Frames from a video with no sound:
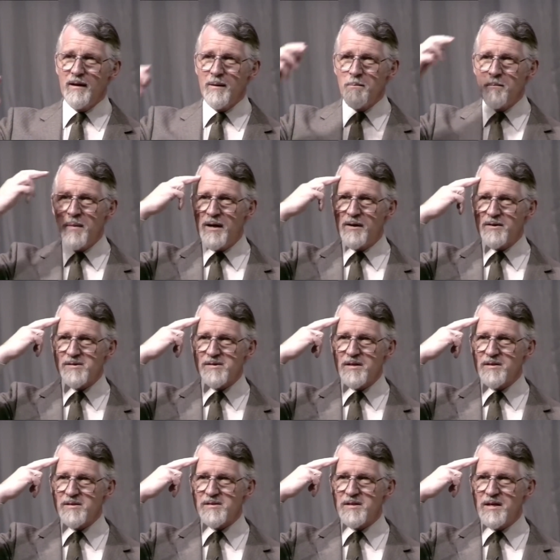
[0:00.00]
Mark
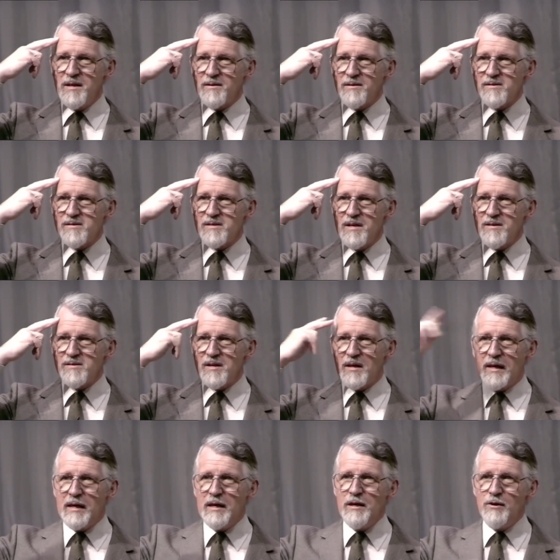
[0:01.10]
16 says,
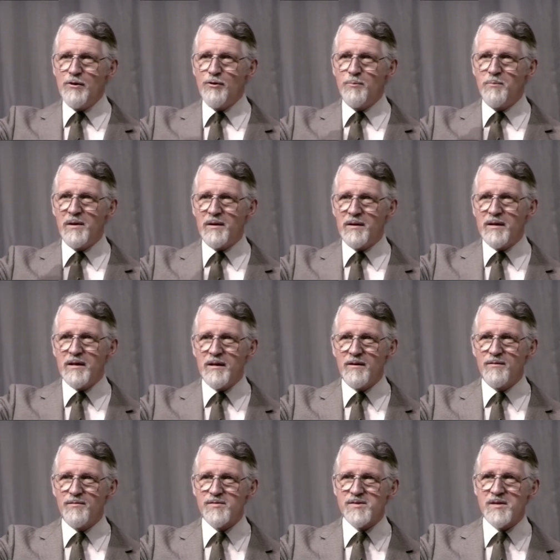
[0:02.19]
He who
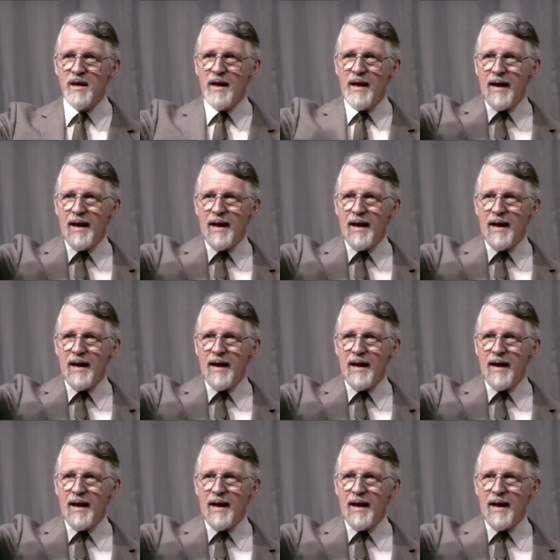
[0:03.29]
believes